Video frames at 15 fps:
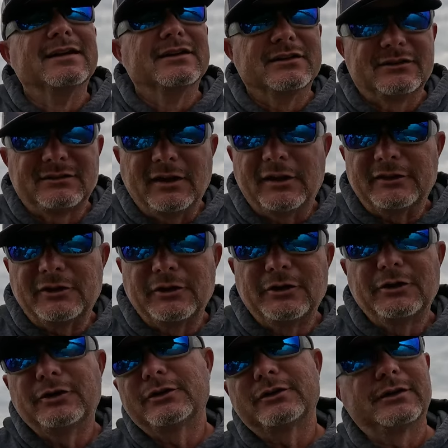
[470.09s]
Set the
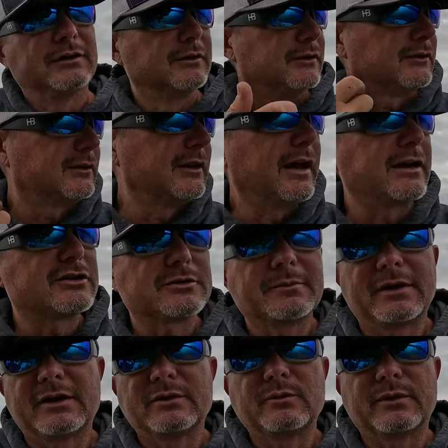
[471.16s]
hook, snatch them
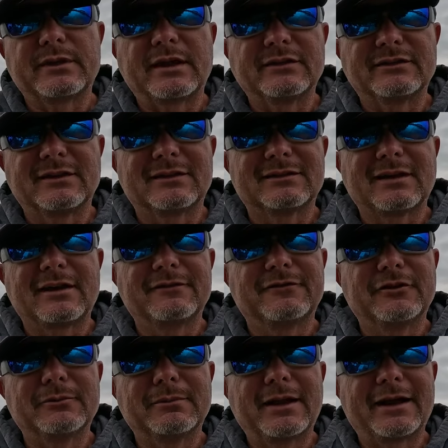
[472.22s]
in with that
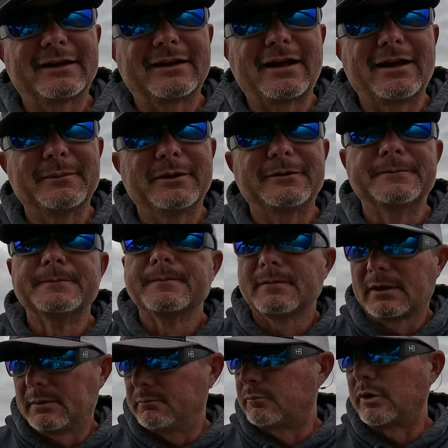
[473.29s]
16-foot black diamond,
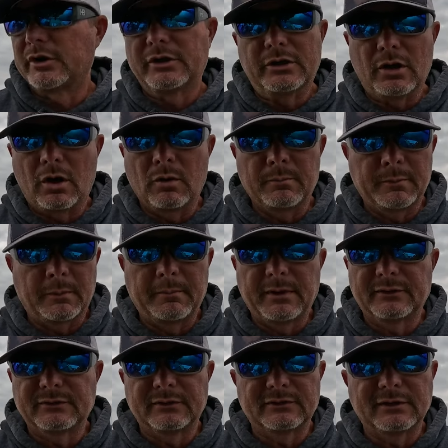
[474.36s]
and bring you home a
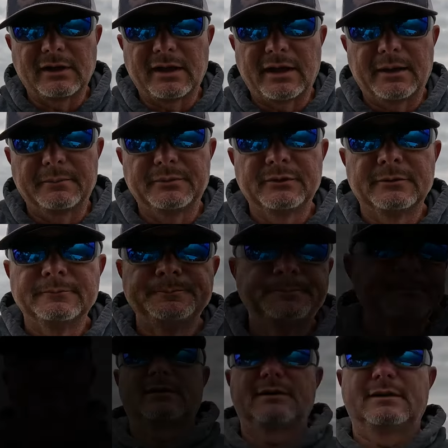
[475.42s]
mess of slabs.
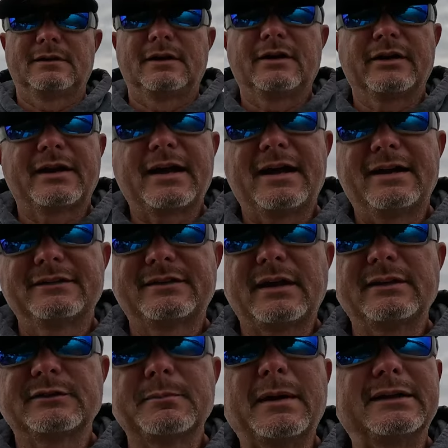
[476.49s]
All right, guys,
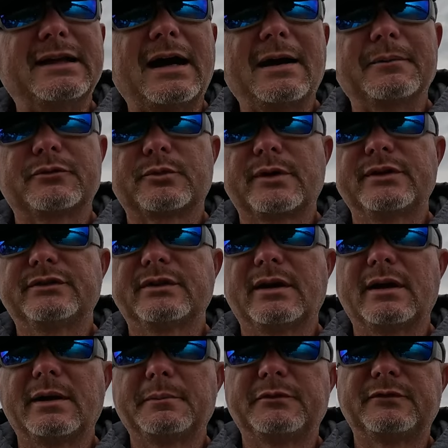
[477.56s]
that's my top 3
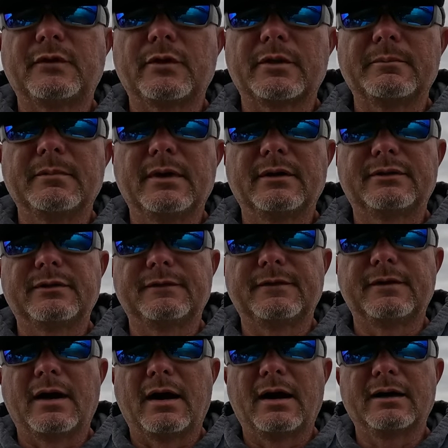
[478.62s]
setups for the month of
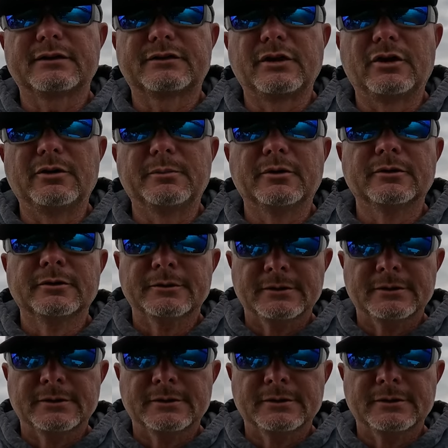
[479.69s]
October.